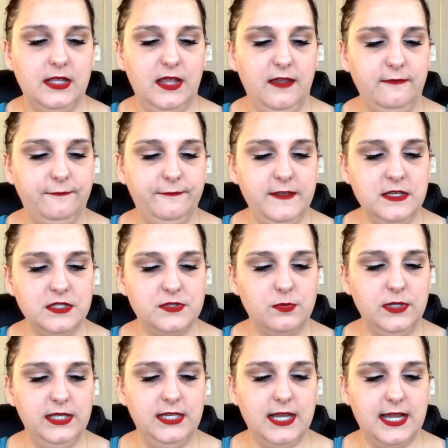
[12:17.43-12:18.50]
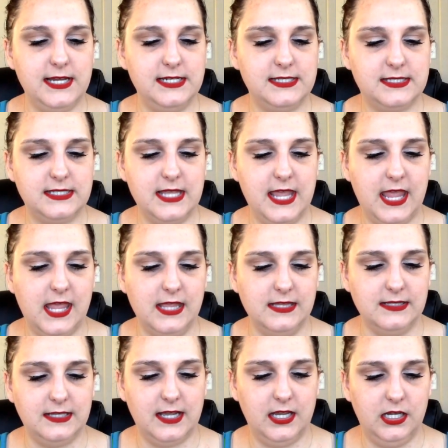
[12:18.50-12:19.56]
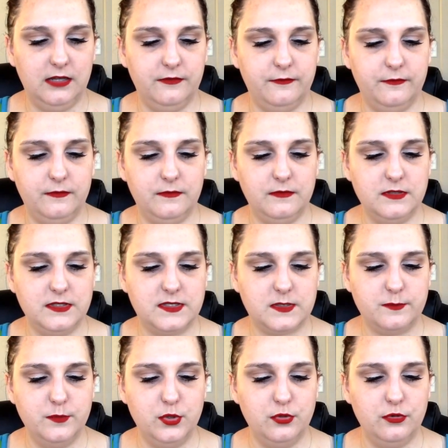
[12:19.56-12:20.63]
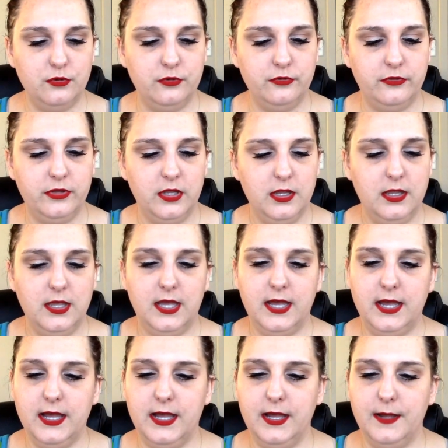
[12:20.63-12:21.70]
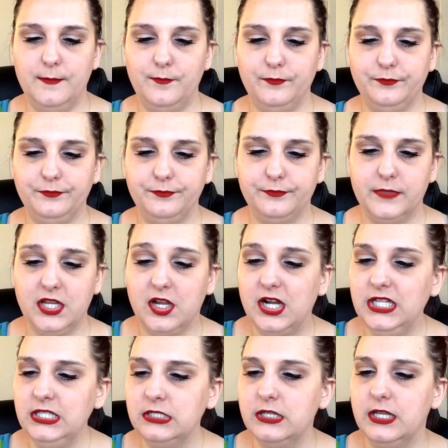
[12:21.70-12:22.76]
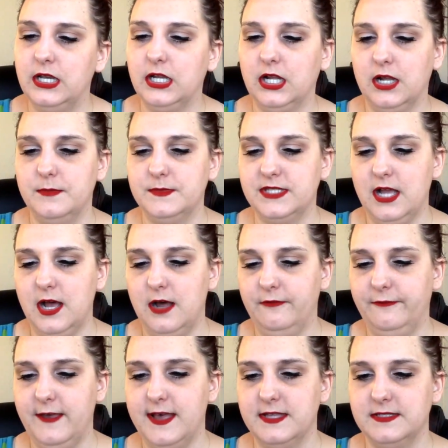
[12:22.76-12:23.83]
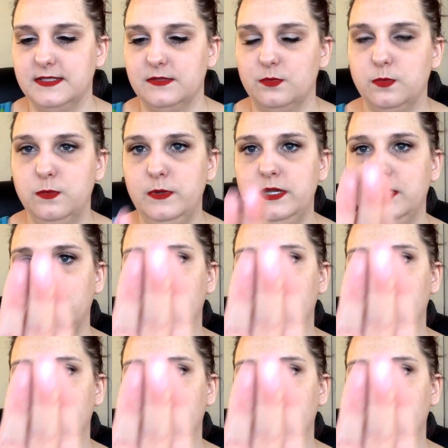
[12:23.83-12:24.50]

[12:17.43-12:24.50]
It feels really nice and kind of smooth. The color that it comes off as is really